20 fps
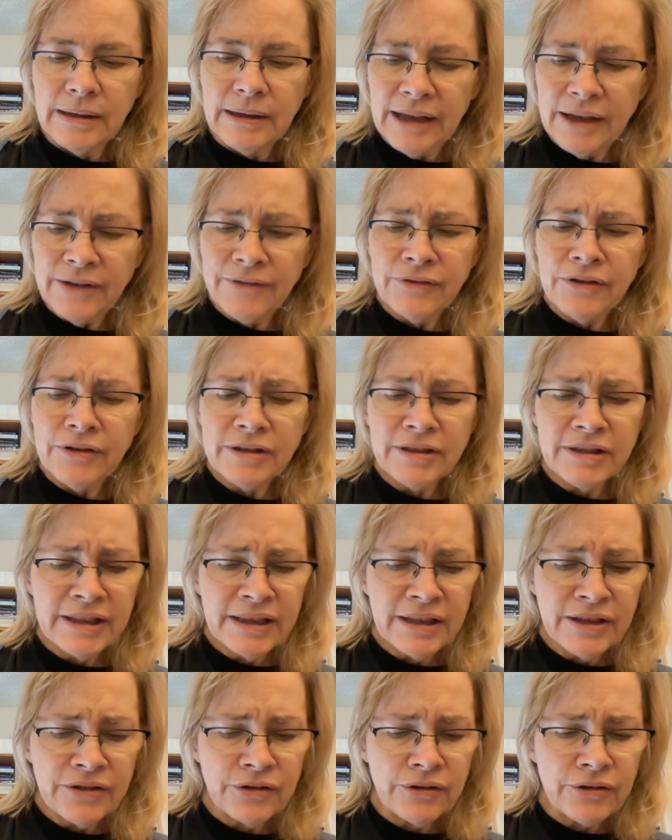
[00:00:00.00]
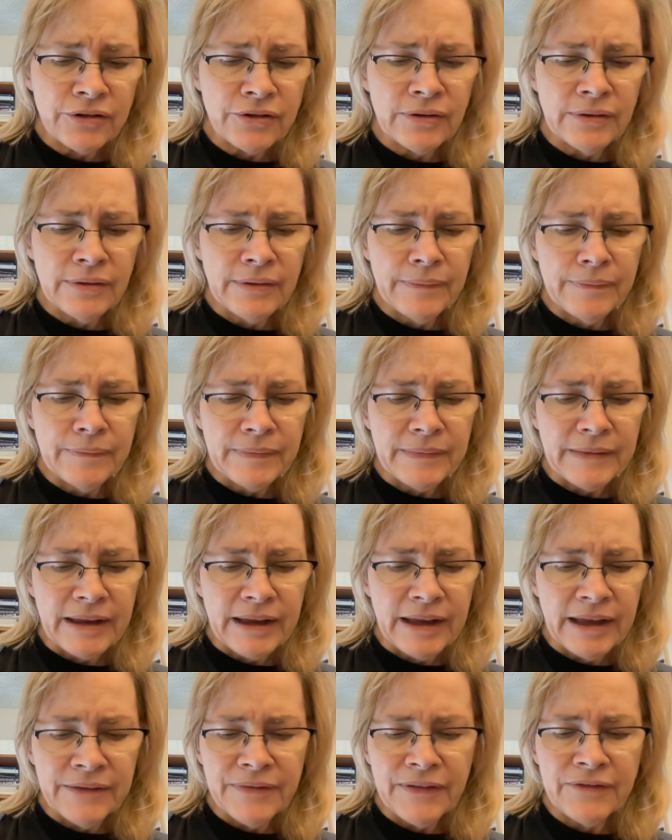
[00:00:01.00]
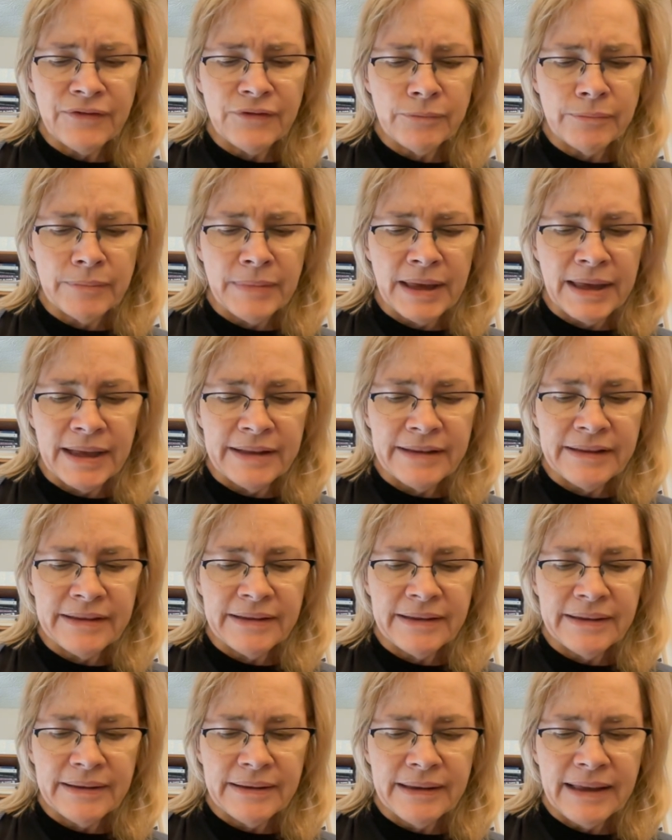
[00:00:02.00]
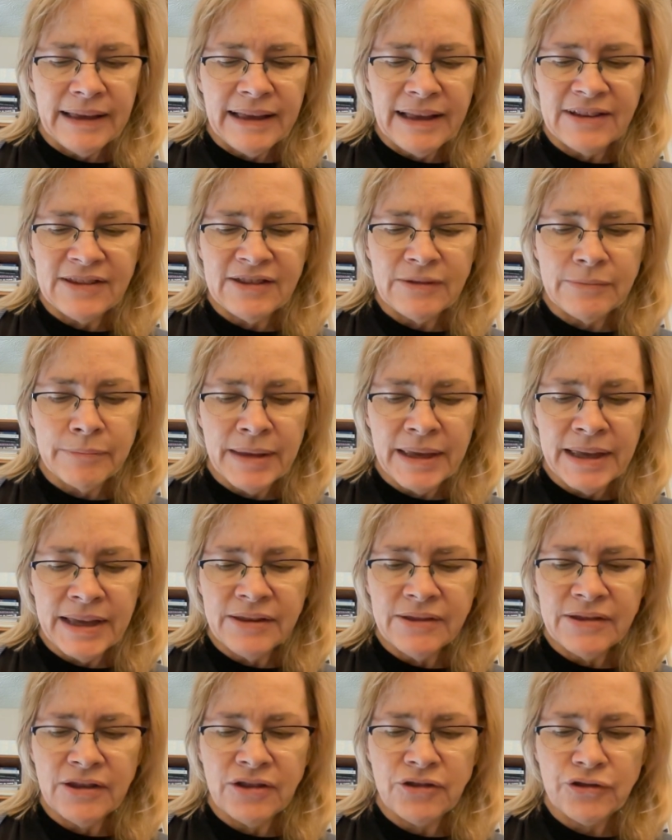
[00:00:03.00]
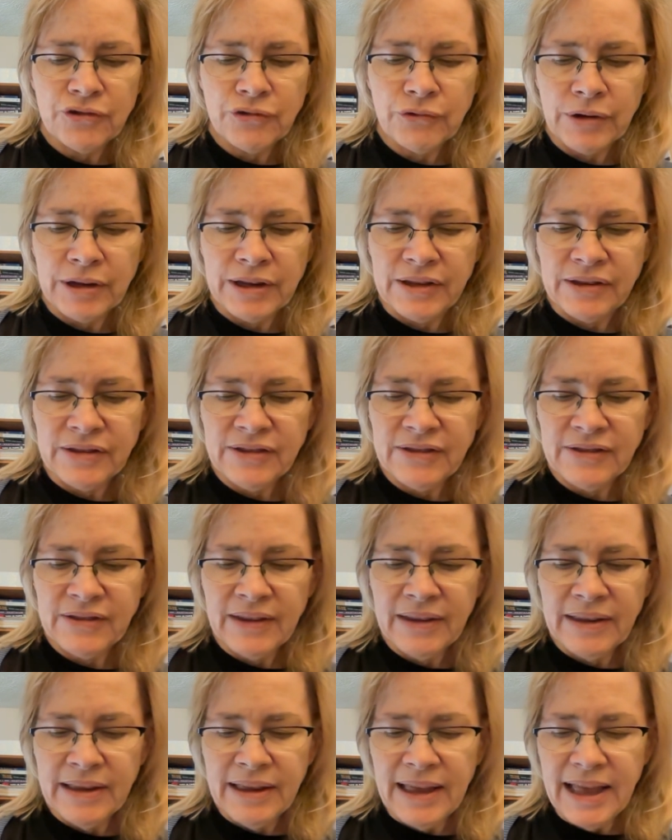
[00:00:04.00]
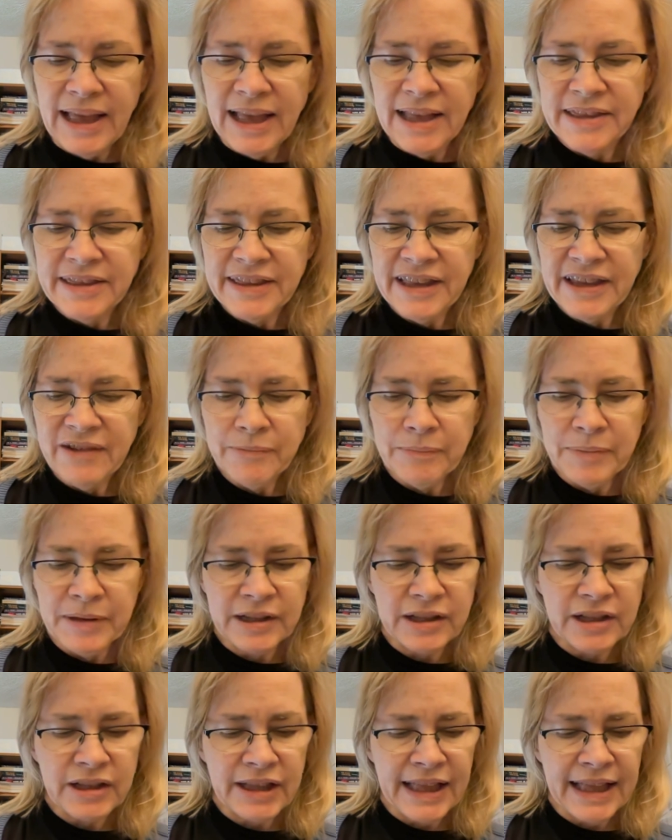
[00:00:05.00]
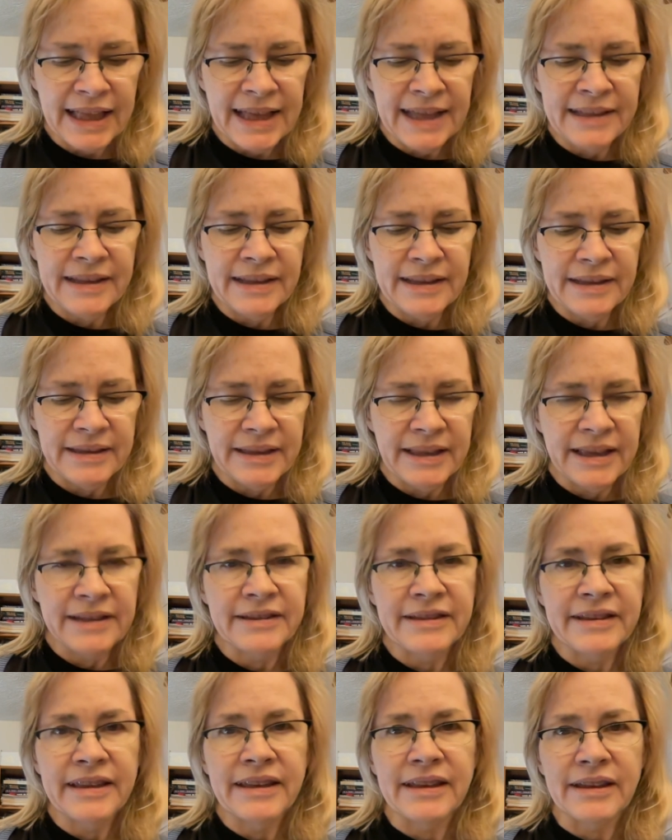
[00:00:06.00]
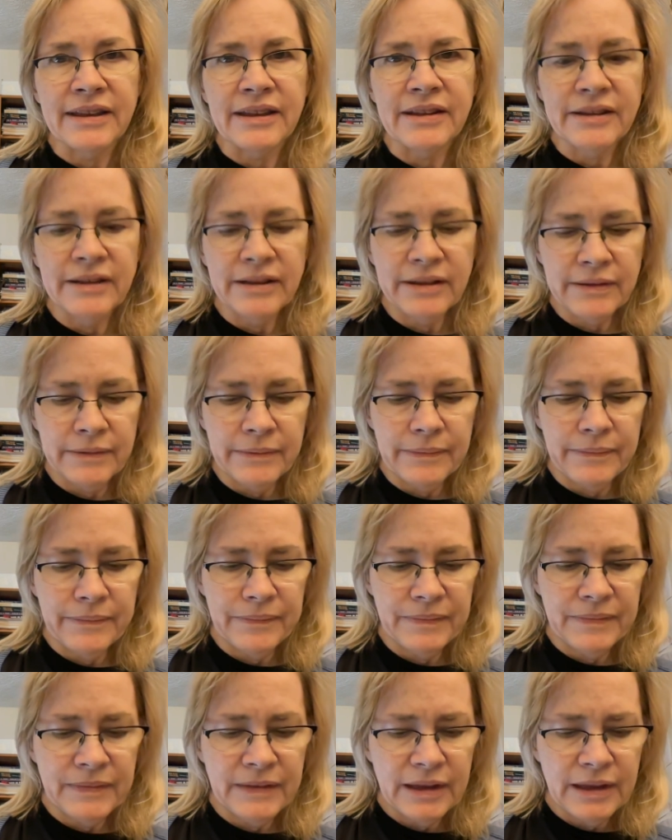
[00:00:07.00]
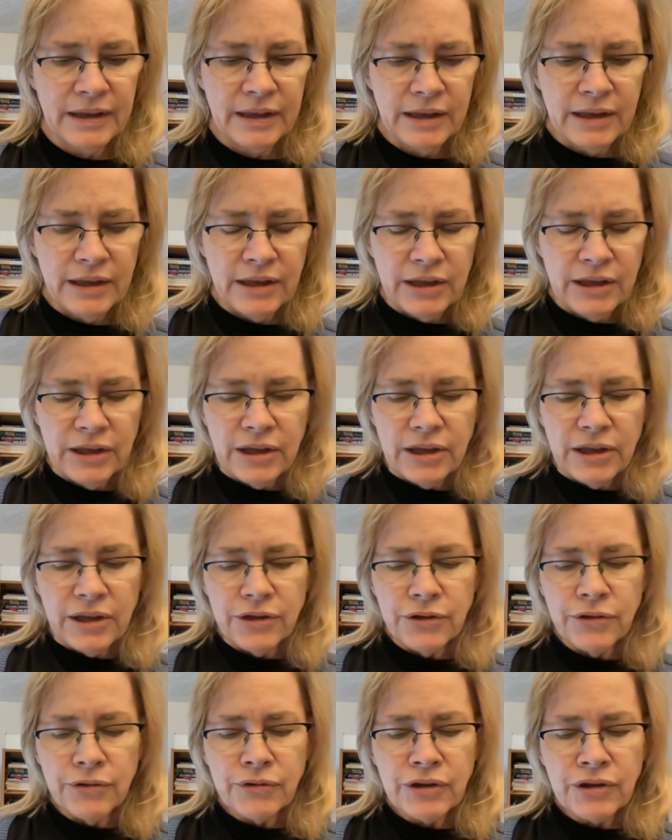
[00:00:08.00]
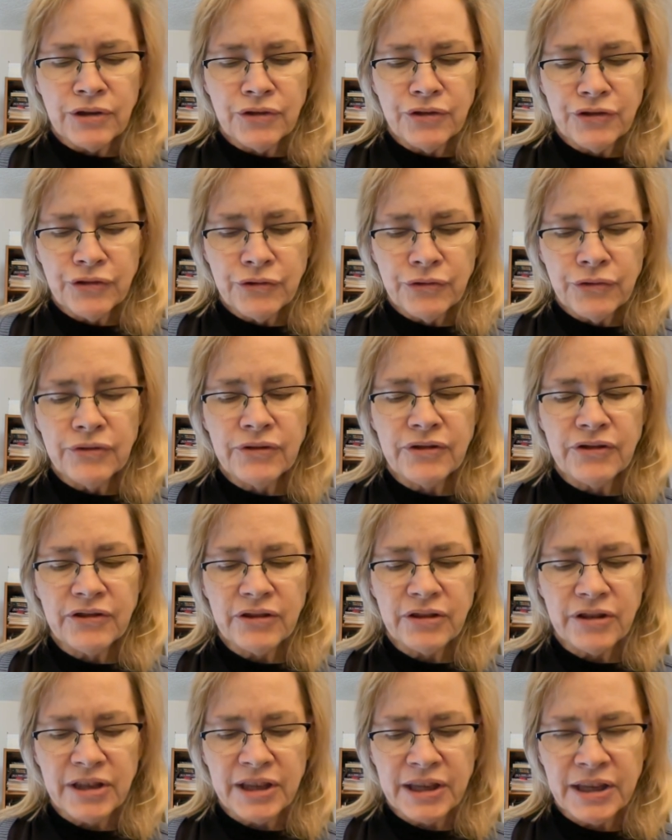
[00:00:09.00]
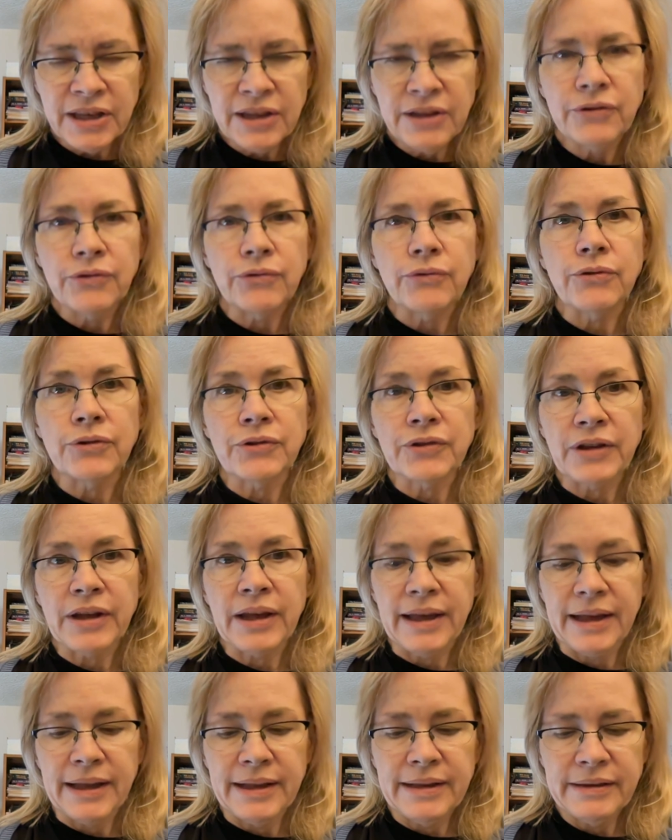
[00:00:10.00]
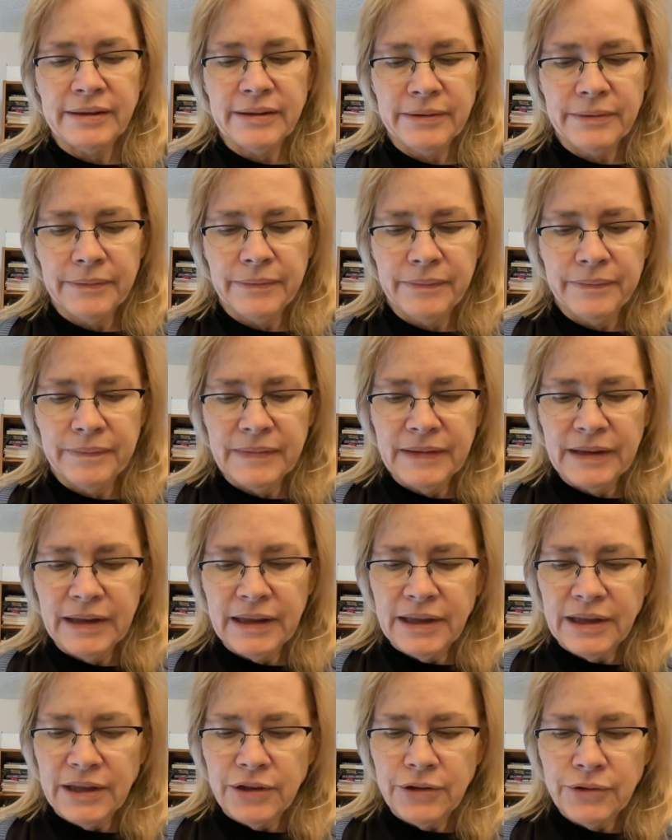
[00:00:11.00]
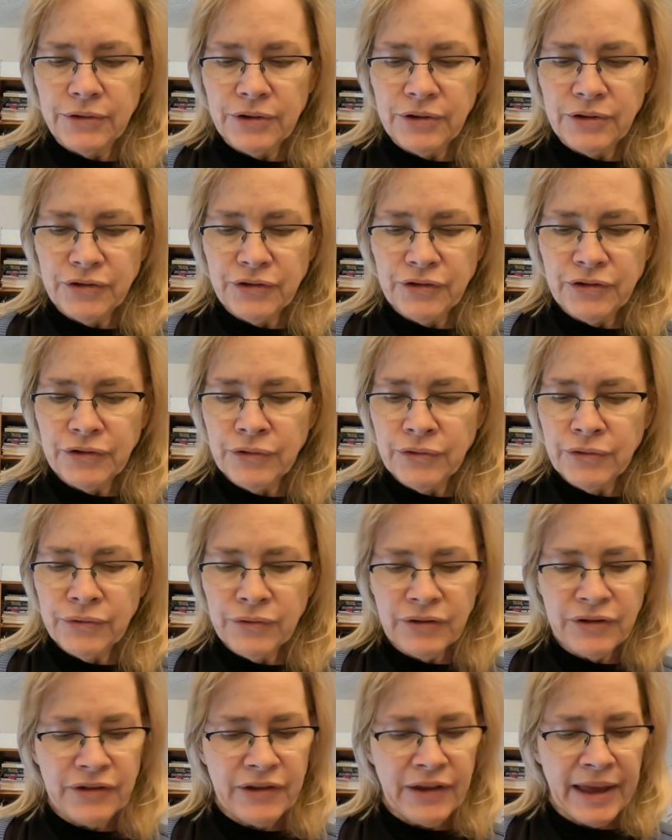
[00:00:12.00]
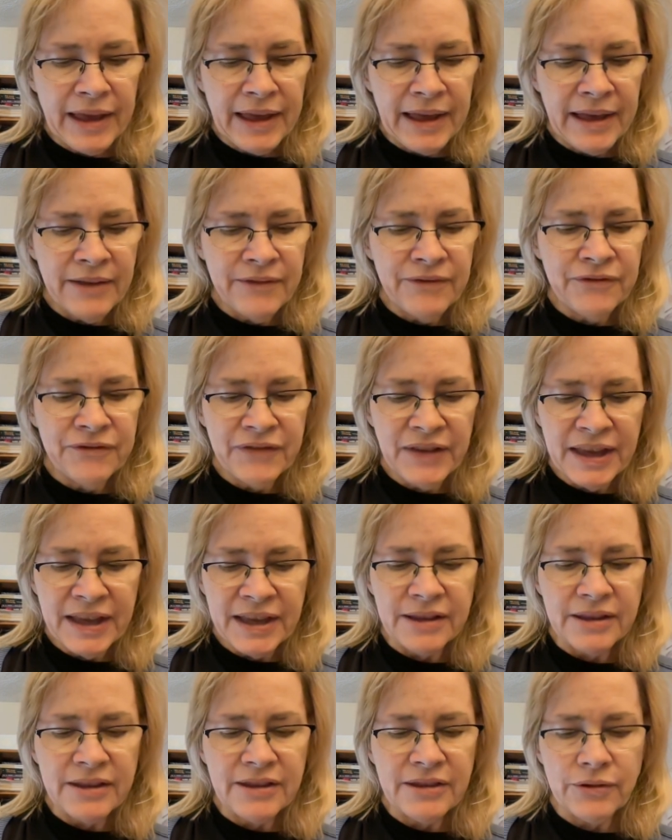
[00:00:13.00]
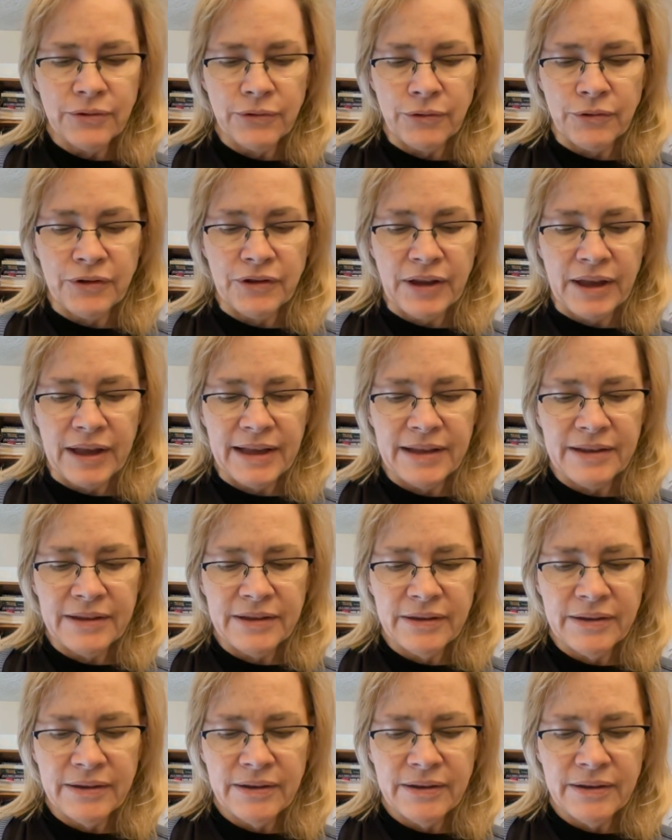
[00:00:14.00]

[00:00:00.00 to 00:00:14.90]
every leader I've ever met has made the choice, and they've been glad they did. You can choose to lead or not. You can choose to have faith or not.